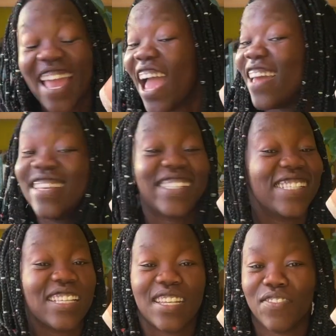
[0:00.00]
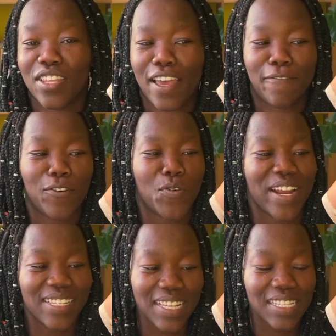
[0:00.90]
and this isn't even the
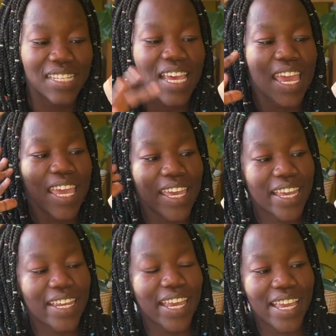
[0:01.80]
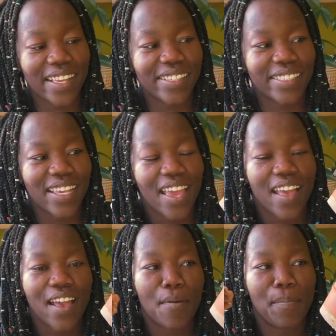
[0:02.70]
efflorescence. It is
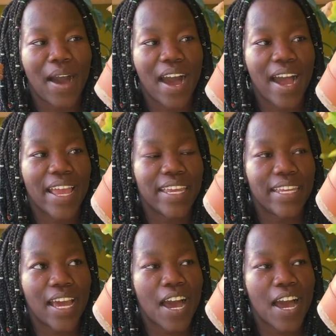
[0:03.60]
my